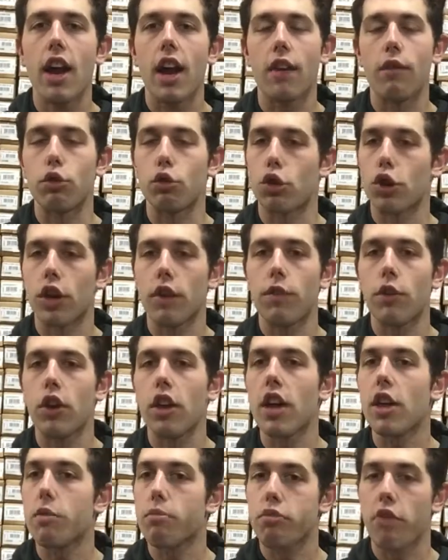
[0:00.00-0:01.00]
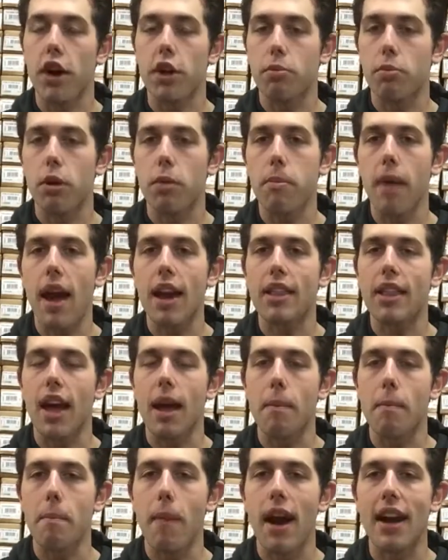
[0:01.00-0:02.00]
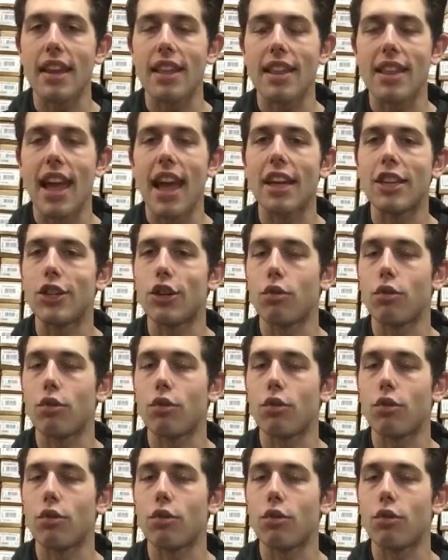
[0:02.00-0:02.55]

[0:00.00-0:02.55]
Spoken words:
And if you're looking for a nice price point bat and that minus 10,